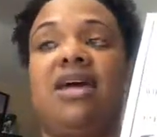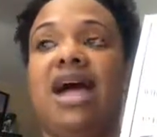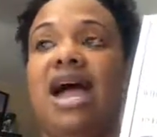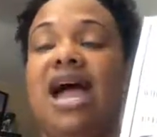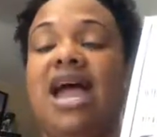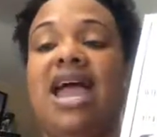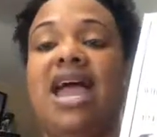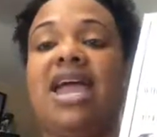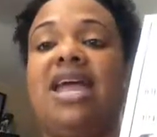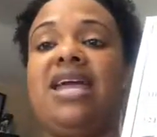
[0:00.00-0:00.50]

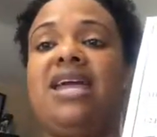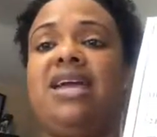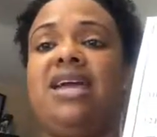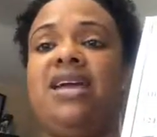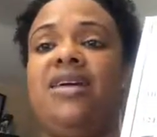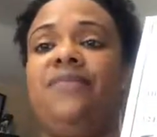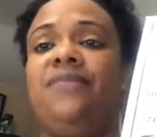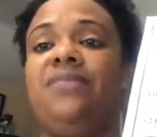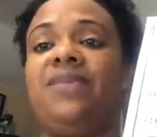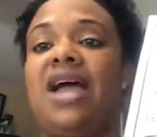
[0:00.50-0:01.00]

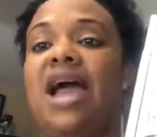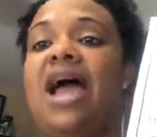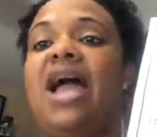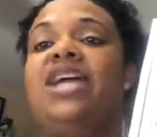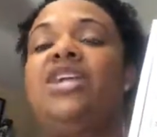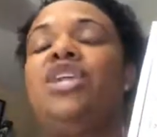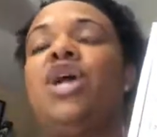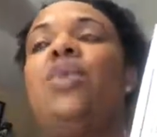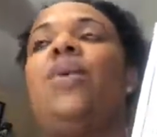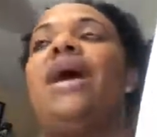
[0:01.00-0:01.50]
I
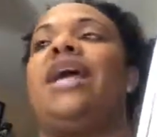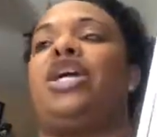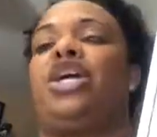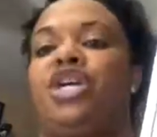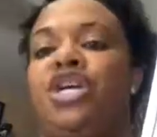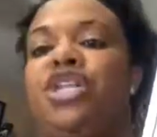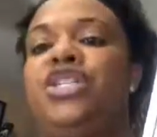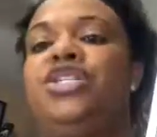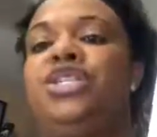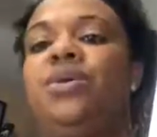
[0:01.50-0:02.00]
know I
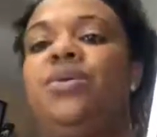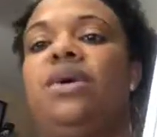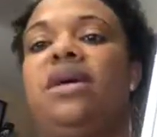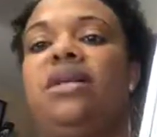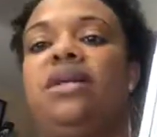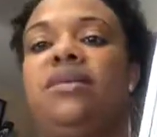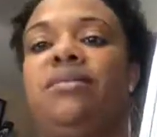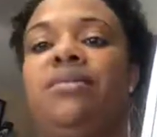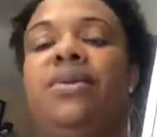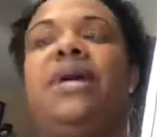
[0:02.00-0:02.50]
could do
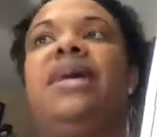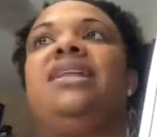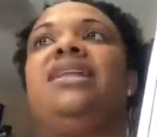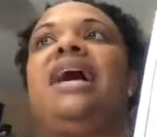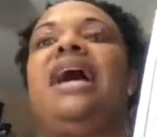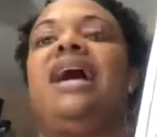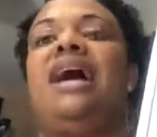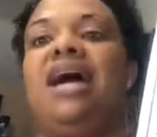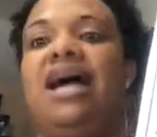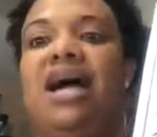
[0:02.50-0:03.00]
it, but
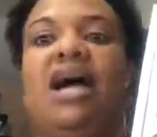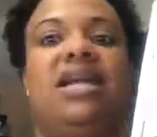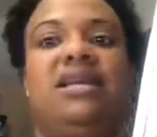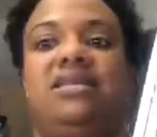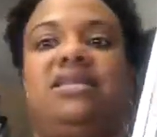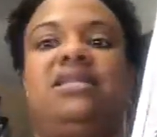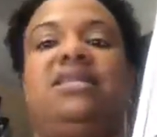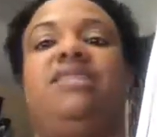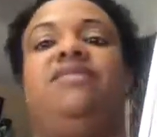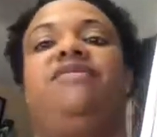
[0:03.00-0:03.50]
I
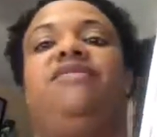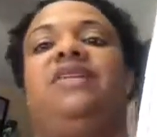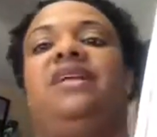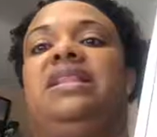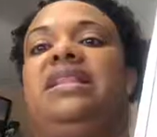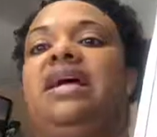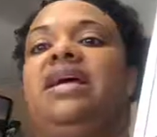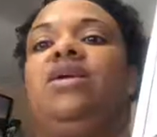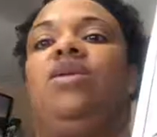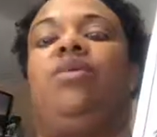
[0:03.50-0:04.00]
honestly
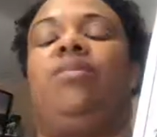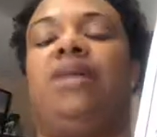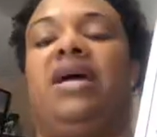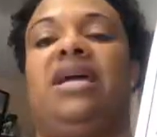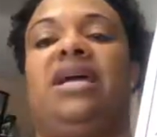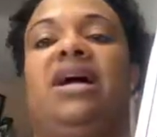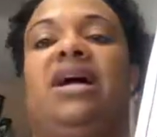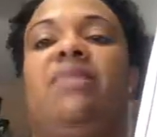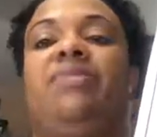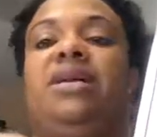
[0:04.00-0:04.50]
felt like, oh my
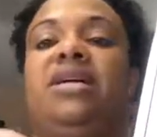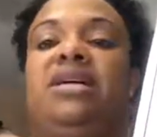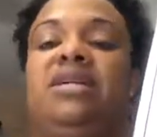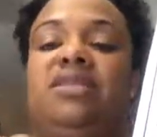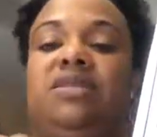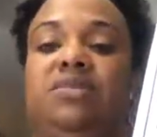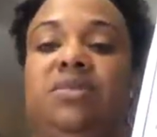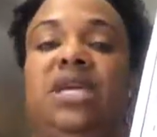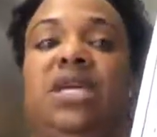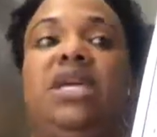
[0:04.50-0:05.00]
God,
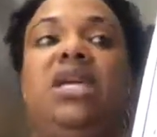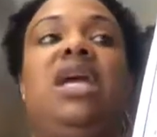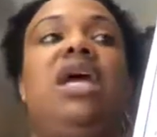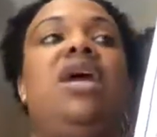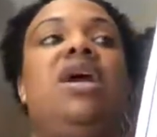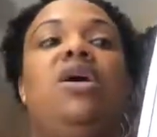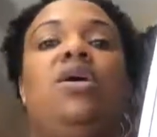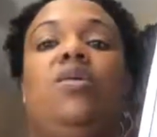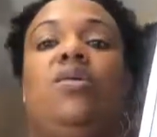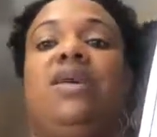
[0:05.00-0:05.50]
because me,
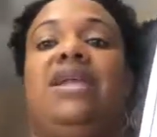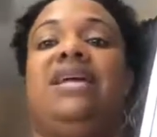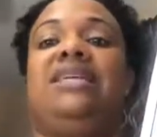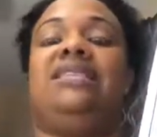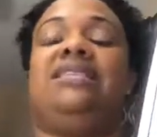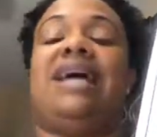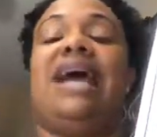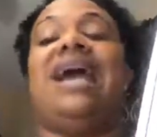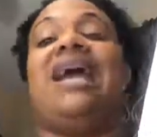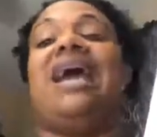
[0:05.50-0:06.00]
when
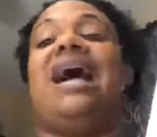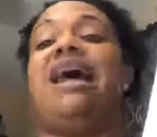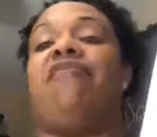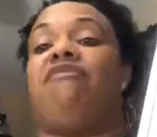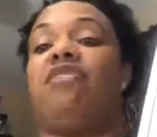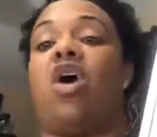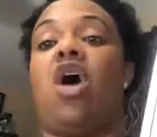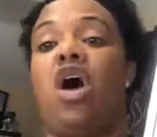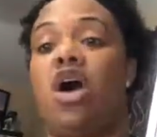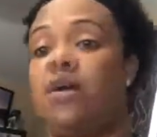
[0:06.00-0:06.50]
I
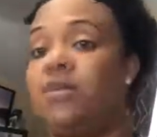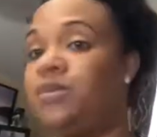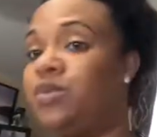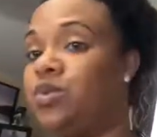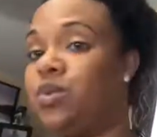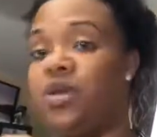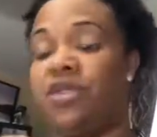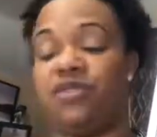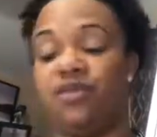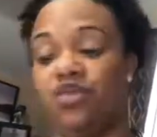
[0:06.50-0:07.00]
have
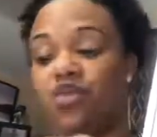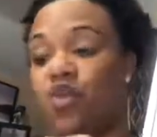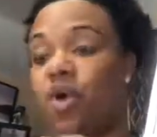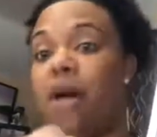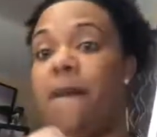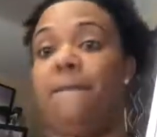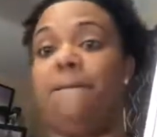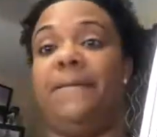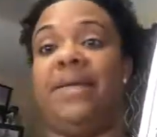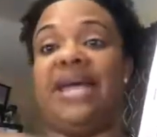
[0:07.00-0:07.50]
carbs
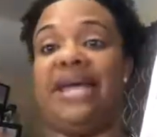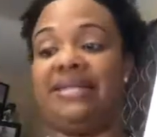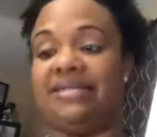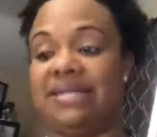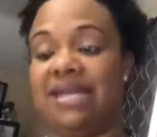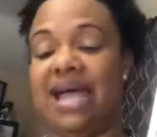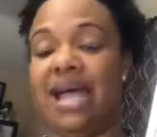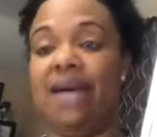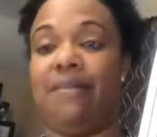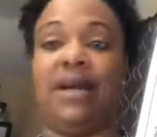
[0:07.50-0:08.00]
withdrawal big
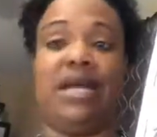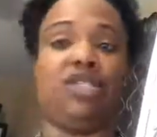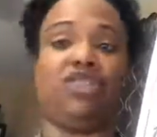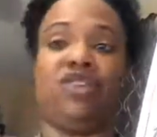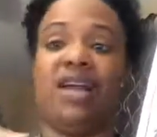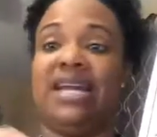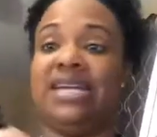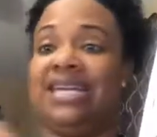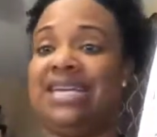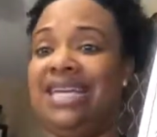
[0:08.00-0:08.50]
time. I
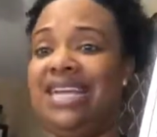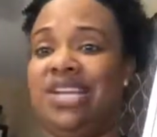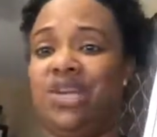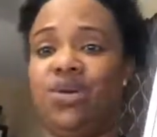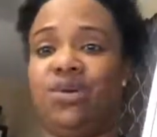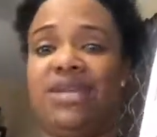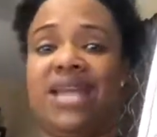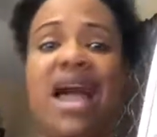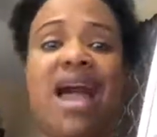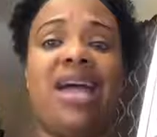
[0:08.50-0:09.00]
tried the
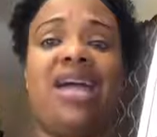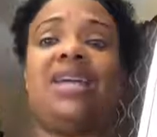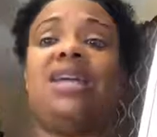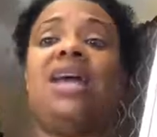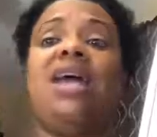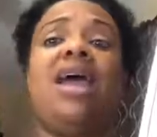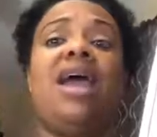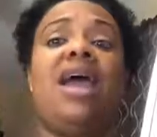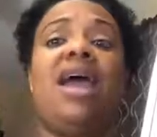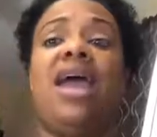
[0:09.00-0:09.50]
keto diet
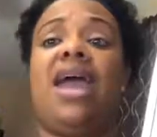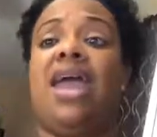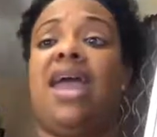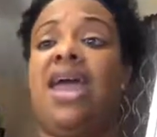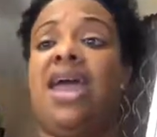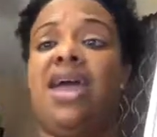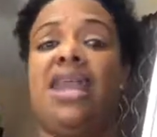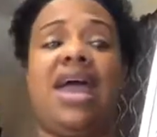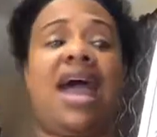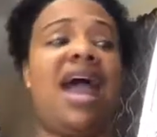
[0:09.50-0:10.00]

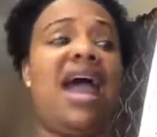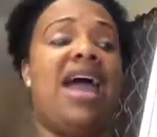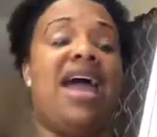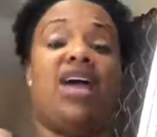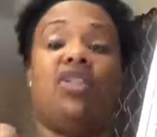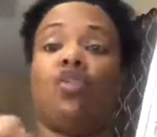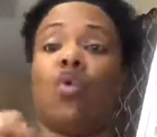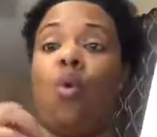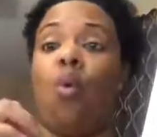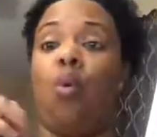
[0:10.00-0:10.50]
and I
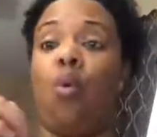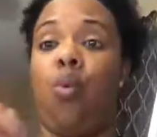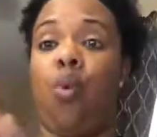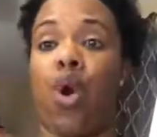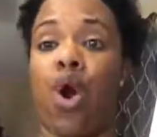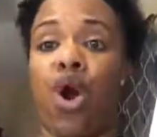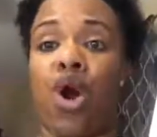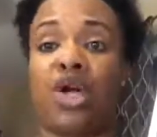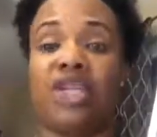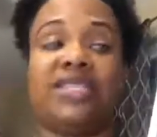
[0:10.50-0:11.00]
had the
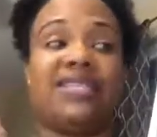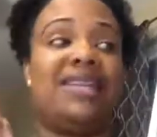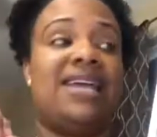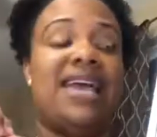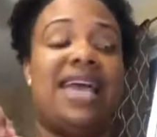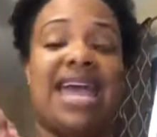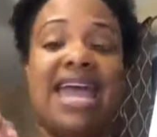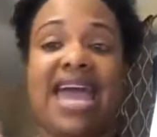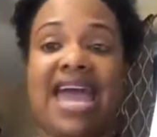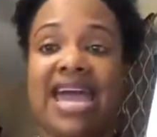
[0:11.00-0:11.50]
worst
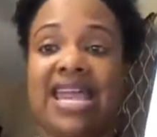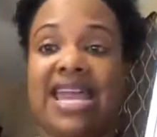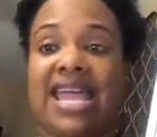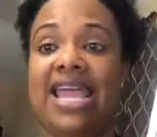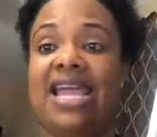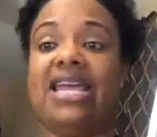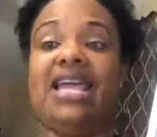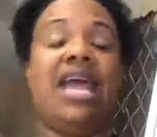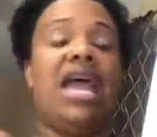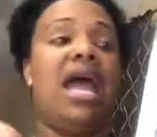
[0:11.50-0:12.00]

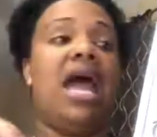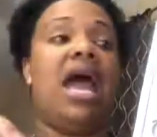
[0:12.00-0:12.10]
headache.